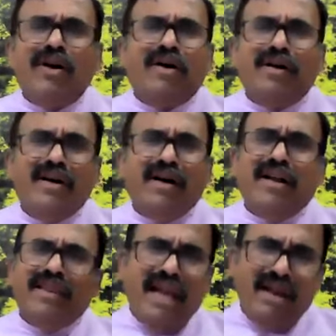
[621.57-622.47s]
Andre
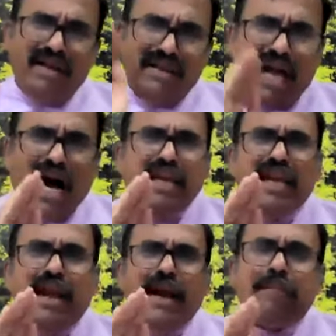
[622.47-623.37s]
state Surya.
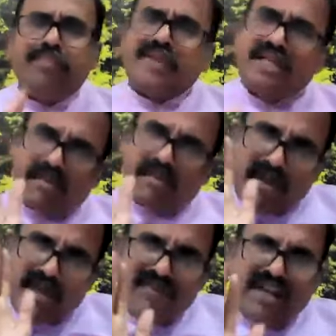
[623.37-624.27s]
Jnani is
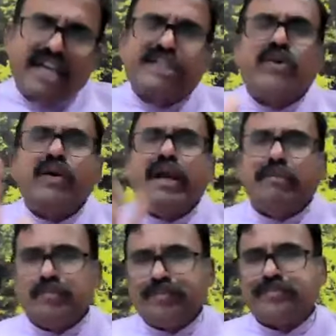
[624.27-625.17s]
Brahman in the waking state only.